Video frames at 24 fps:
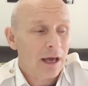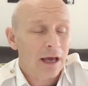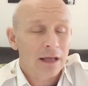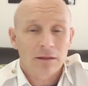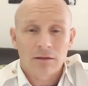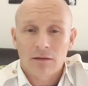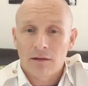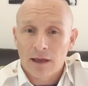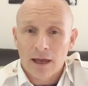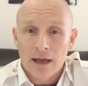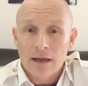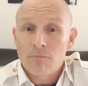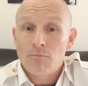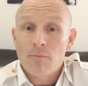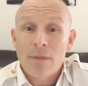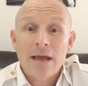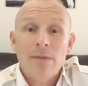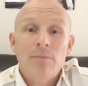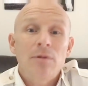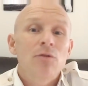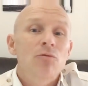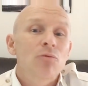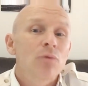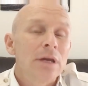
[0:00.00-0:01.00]
and maybe
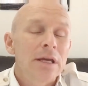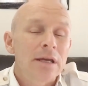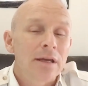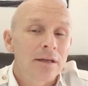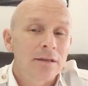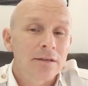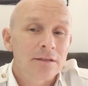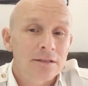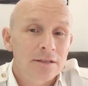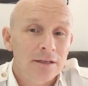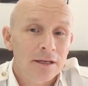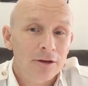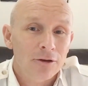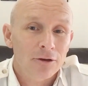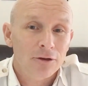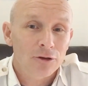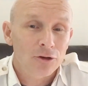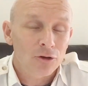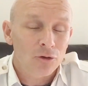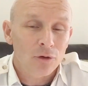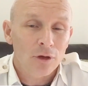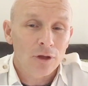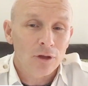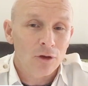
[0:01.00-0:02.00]
reconsider
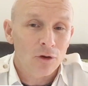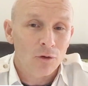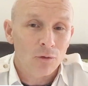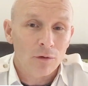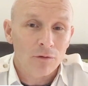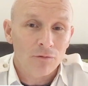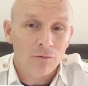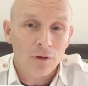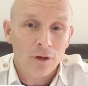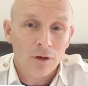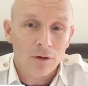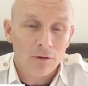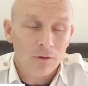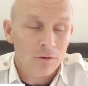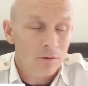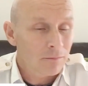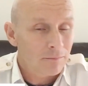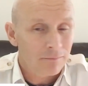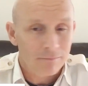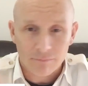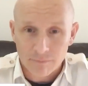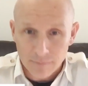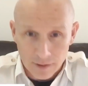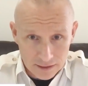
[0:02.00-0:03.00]
doing your review.
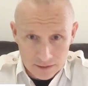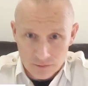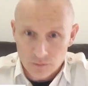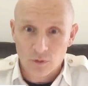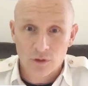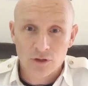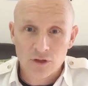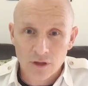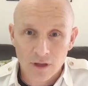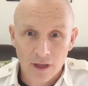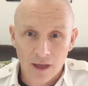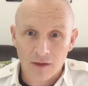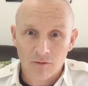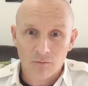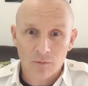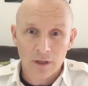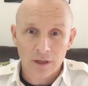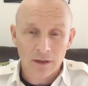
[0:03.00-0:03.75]
That's what you gave me.